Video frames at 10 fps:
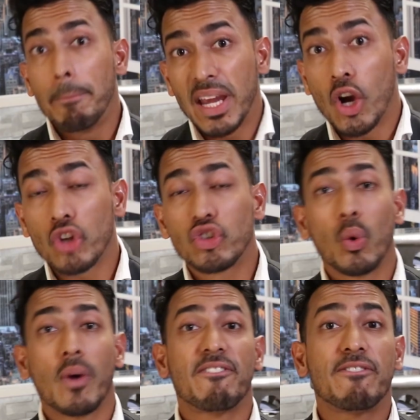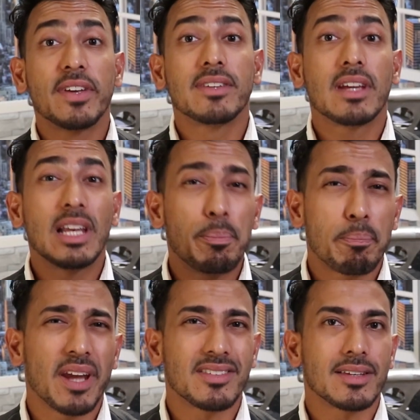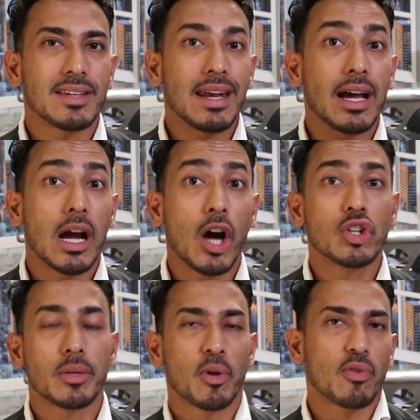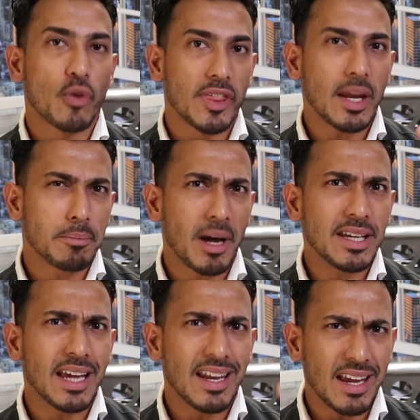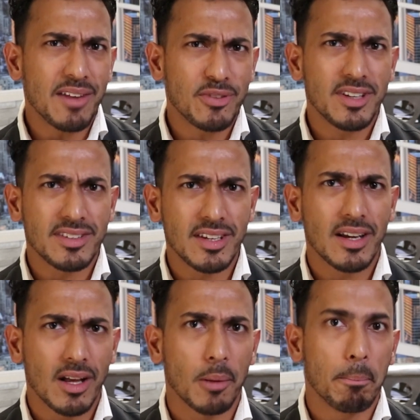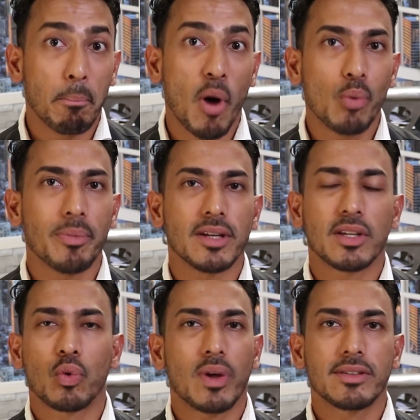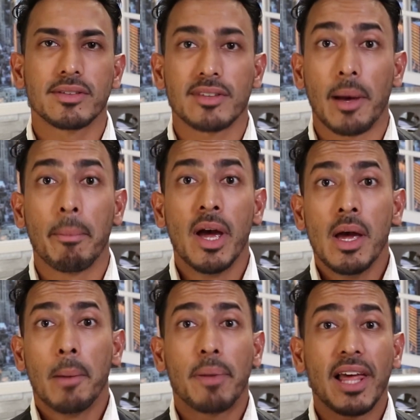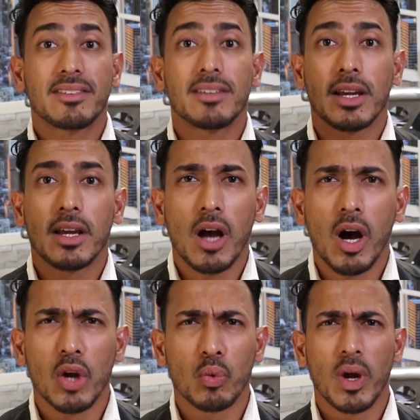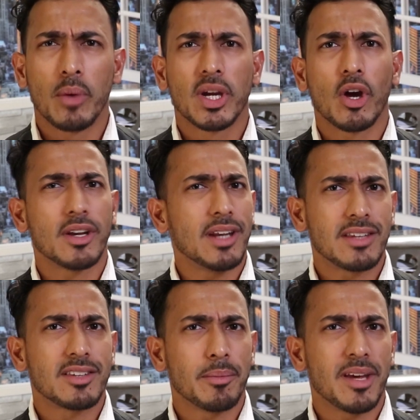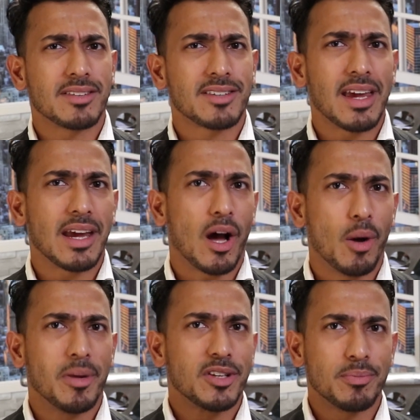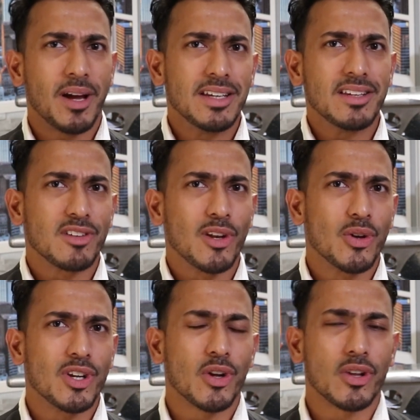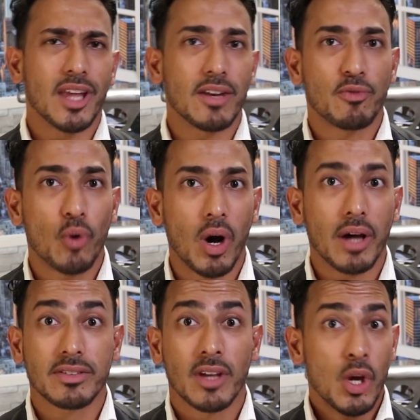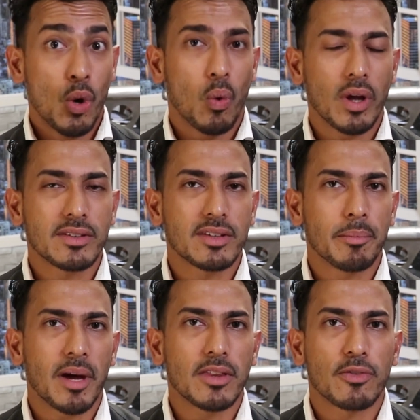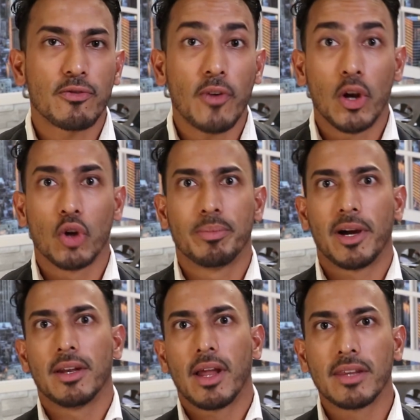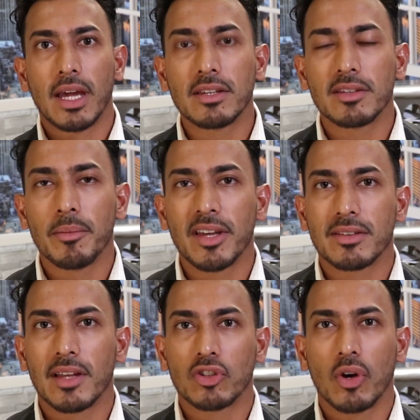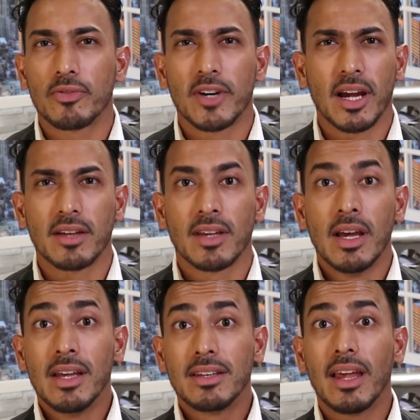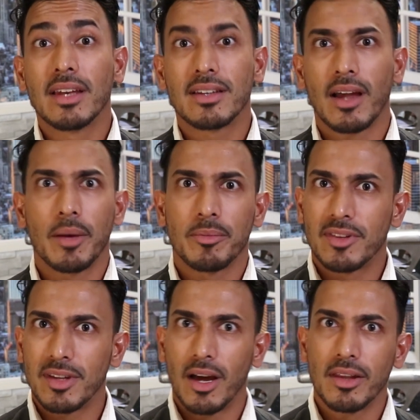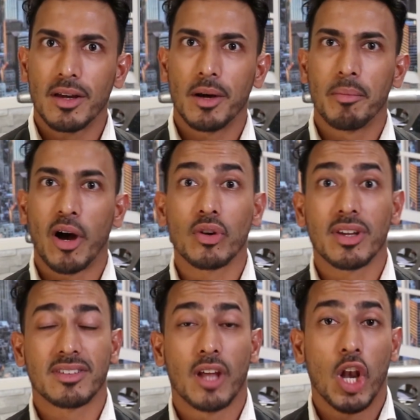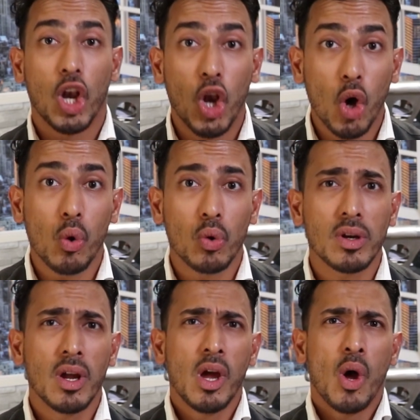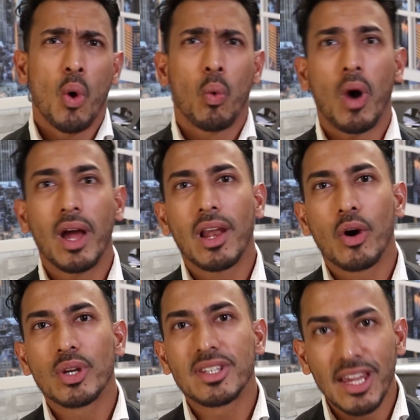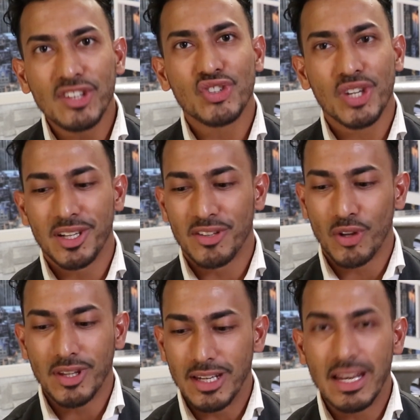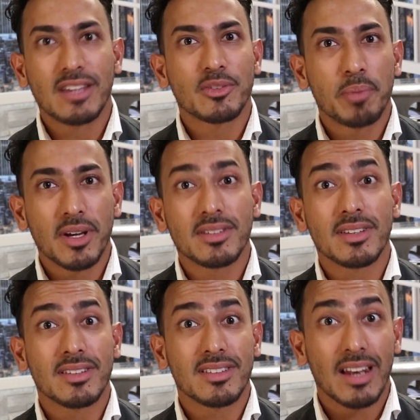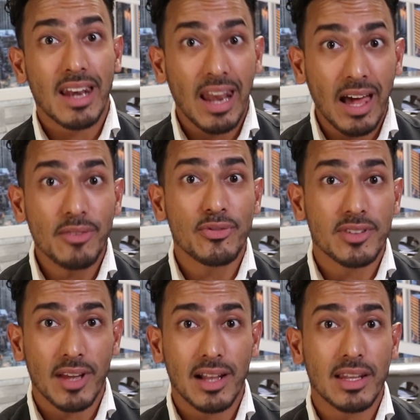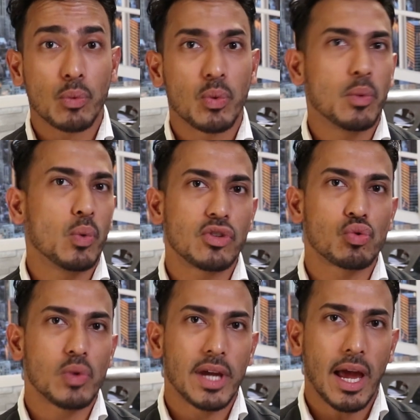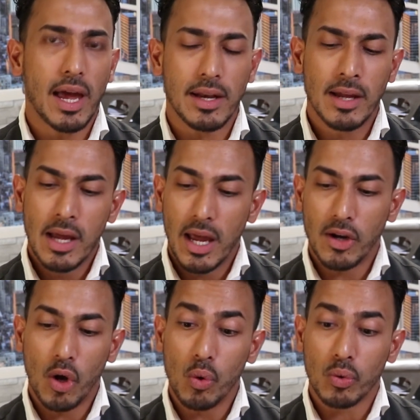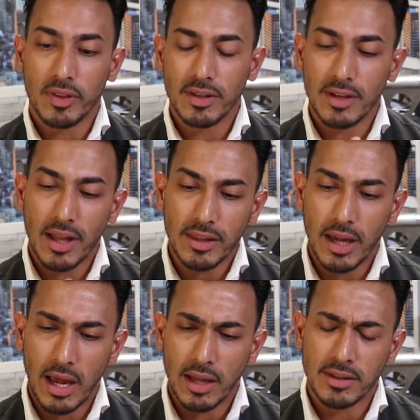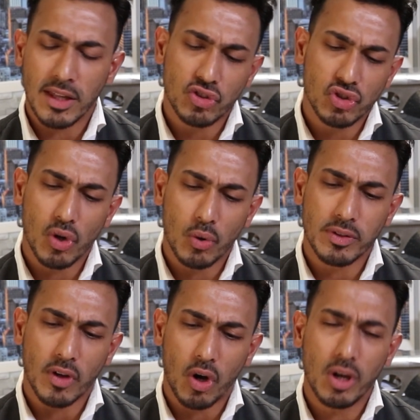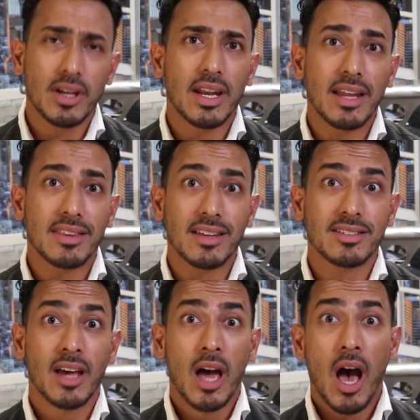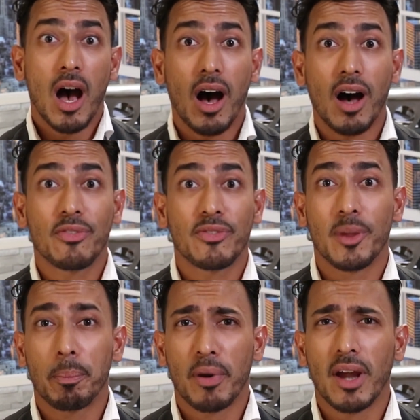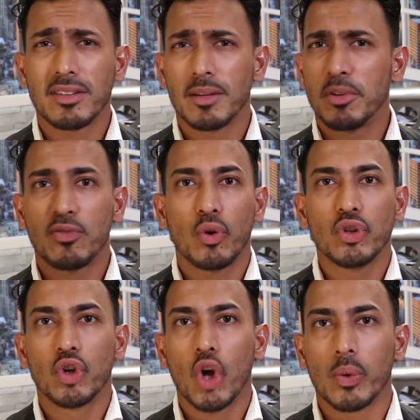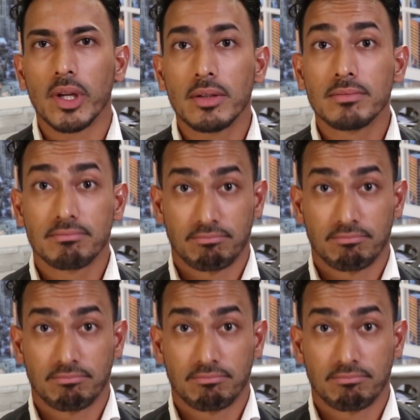Because you are physically present and accountable for that money at every single moment. It wasn't some plastic card where we got an SMS saying how much money is loaded on that for us once a month, followed by another SMS that's offering us 10 times the other amount as a loan, while our attention is on the next person's lifestyle that we wish we had. And oh, there's another ad that shows a holiday that's half the price, and before you know it.